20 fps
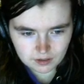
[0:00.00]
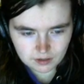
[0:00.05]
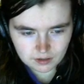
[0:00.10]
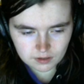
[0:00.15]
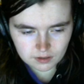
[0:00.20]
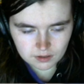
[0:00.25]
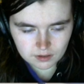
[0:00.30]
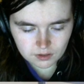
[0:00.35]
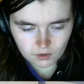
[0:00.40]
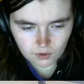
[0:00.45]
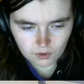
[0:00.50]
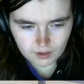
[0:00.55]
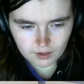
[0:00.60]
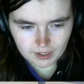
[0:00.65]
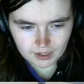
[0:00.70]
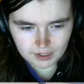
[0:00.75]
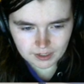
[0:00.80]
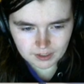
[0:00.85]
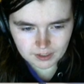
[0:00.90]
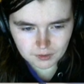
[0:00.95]
Sorry,
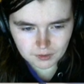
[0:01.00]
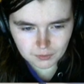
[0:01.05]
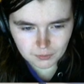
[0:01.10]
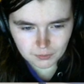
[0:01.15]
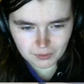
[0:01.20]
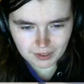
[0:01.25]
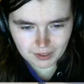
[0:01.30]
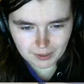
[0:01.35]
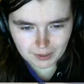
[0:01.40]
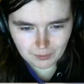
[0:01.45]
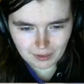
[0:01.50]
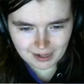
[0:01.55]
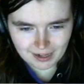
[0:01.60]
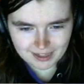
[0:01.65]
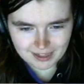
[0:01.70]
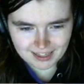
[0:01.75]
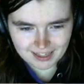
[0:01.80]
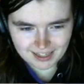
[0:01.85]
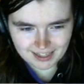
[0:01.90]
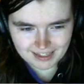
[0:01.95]
did you really
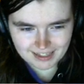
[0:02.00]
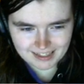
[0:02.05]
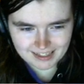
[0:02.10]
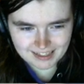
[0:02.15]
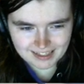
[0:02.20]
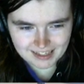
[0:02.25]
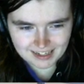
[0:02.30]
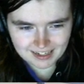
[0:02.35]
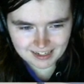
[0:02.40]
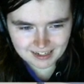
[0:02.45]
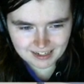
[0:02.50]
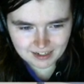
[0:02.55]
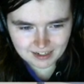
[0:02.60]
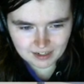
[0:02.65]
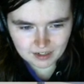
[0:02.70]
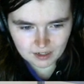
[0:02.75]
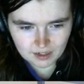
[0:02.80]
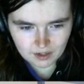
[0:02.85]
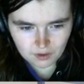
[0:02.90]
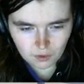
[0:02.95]
write this?
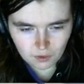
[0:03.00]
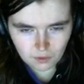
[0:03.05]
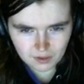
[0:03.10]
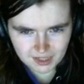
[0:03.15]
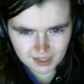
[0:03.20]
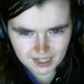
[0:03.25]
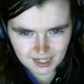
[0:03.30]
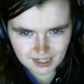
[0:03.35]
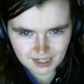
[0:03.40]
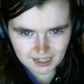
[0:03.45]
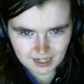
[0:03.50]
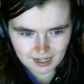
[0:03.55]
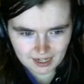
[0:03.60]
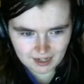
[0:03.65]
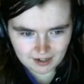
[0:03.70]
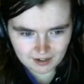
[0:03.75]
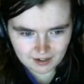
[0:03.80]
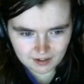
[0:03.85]
Of course I did.